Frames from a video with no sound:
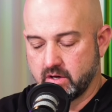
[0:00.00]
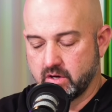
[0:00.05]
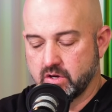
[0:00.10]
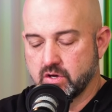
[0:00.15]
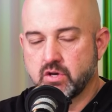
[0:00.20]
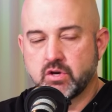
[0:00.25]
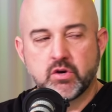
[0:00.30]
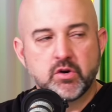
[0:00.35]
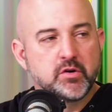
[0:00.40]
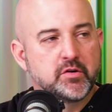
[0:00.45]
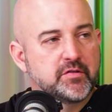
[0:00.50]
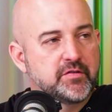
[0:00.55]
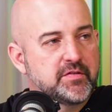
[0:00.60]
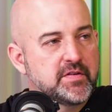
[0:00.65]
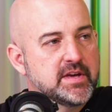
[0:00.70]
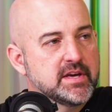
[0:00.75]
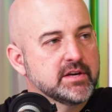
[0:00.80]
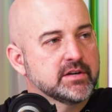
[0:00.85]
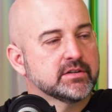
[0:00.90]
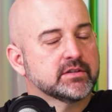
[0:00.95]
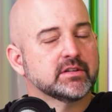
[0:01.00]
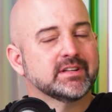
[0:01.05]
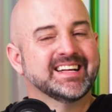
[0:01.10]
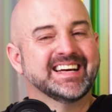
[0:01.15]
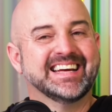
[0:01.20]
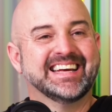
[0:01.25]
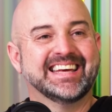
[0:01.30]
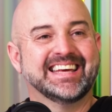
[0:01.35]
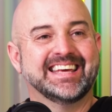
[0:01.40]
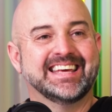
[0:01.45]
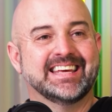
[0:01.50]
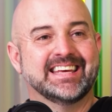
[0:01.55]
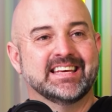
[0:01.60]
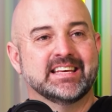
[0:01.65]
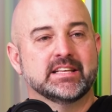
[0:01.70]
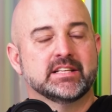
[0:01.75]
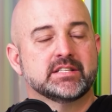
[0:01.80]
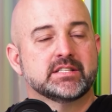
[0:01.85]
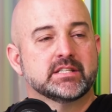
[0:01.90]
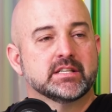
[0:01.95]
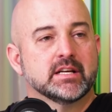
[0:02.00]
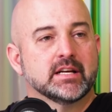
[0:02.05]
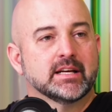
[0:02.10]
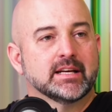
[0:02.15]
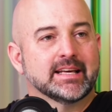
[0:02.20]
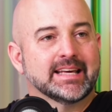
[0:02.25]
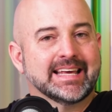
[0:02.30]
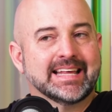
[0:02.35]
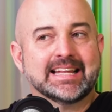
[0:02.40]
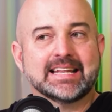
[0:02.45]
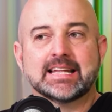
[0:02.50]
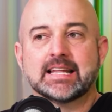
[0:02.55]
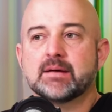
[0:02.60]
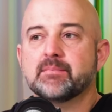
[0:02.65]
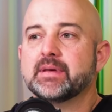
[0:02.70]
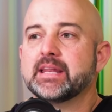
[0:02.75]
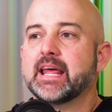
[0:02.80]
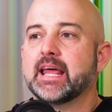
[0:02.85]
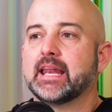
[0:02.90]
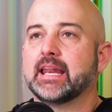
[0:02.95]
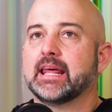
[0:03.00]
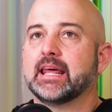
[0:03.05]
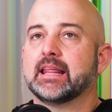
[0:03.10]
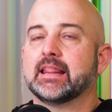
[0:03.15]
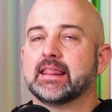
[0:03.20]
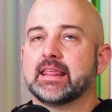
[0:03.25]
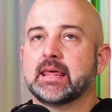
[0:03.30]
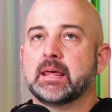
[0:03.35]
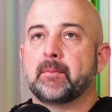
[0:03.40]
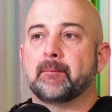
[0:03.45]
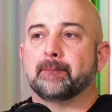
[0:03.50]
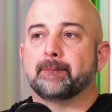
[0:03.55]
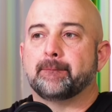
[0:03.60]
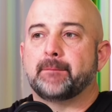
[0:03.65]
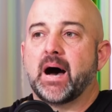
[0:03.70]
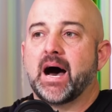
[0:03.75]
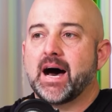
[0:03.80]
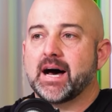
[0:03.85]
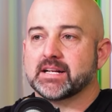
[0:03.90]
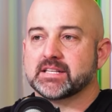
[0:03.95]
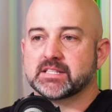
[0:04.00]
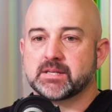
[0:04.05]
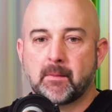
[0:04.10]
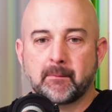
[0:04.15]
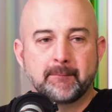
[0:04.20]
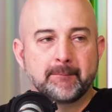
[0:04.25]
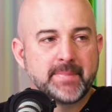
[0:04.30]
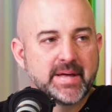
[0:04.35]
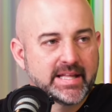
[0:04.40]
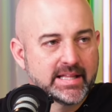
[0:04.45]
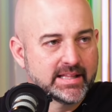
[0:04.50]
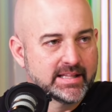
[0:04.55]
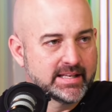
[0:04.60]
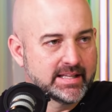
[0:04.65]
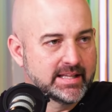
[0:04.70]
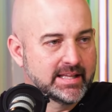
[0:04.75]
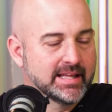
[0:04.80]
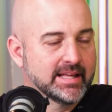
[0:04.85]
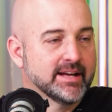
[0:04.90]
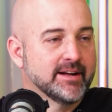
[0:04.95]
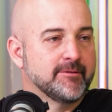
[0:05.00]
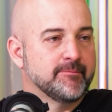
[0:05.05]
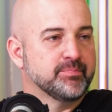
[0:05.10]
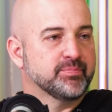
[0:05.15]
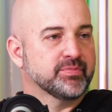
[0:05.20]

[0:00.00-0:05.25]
Yeah. You feel is eliminating the possibility